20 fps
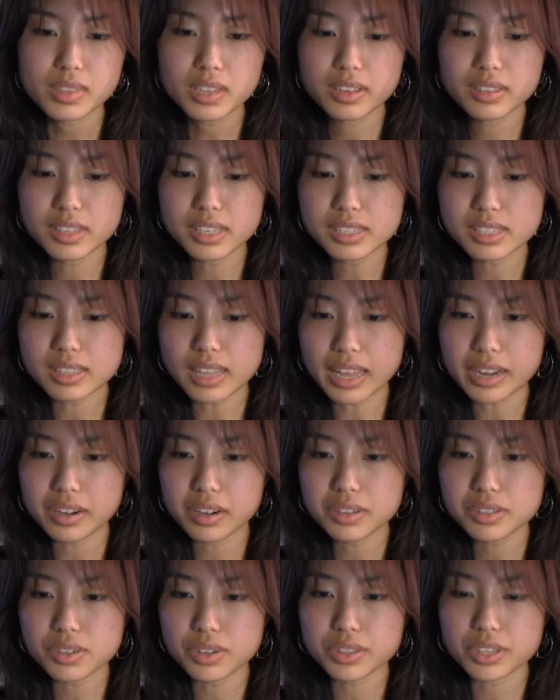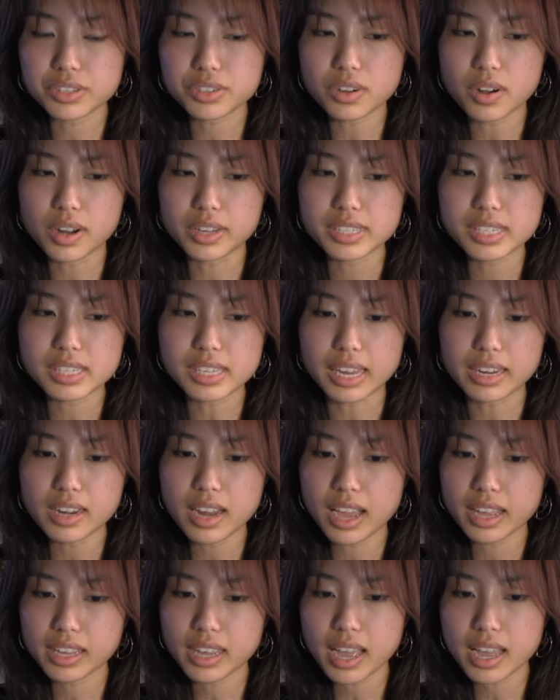these letters? Or these are unsent,
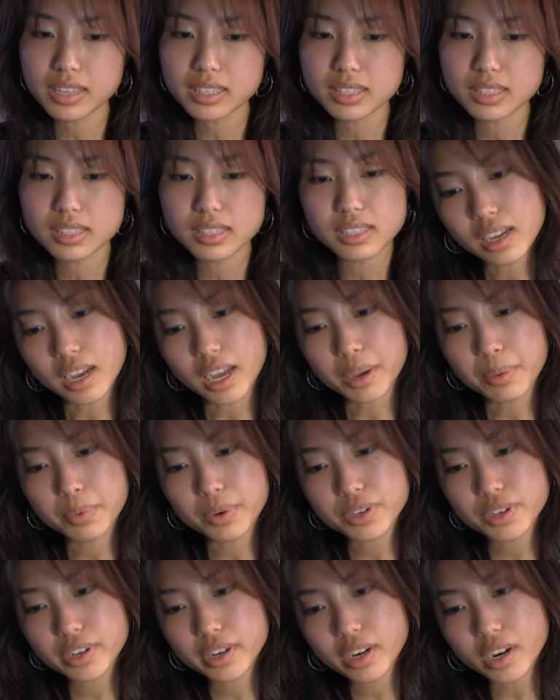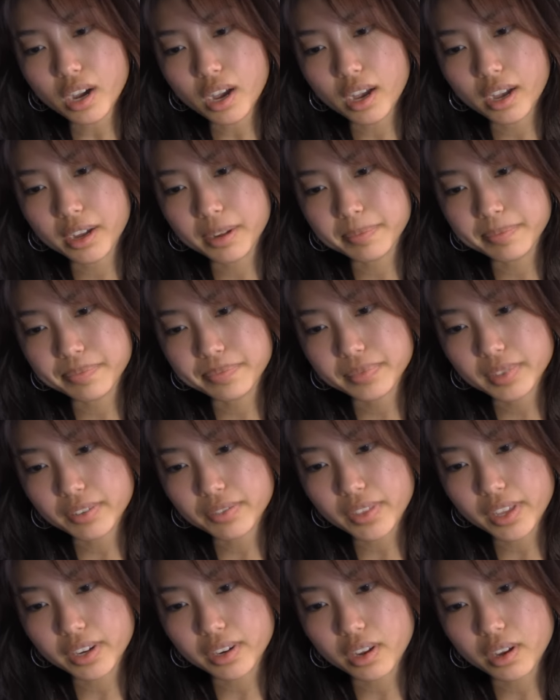I guess? I wonder if
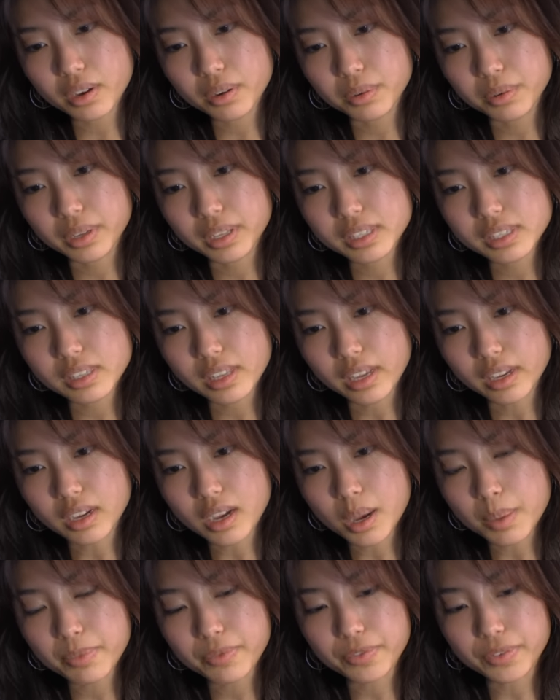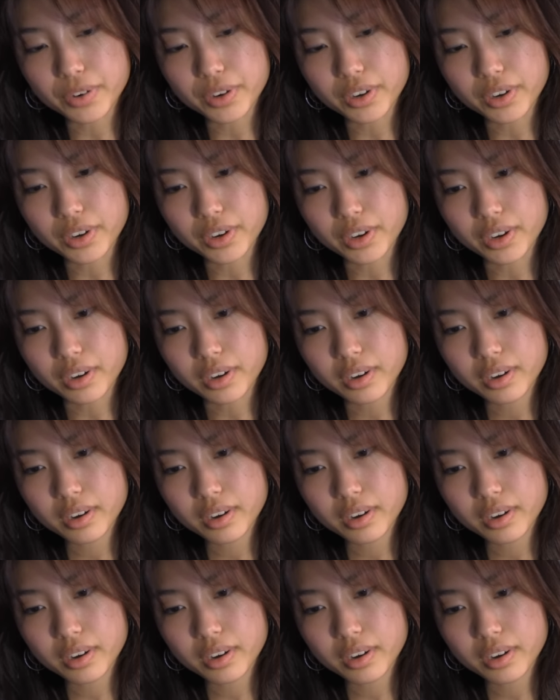they know it's, like, up for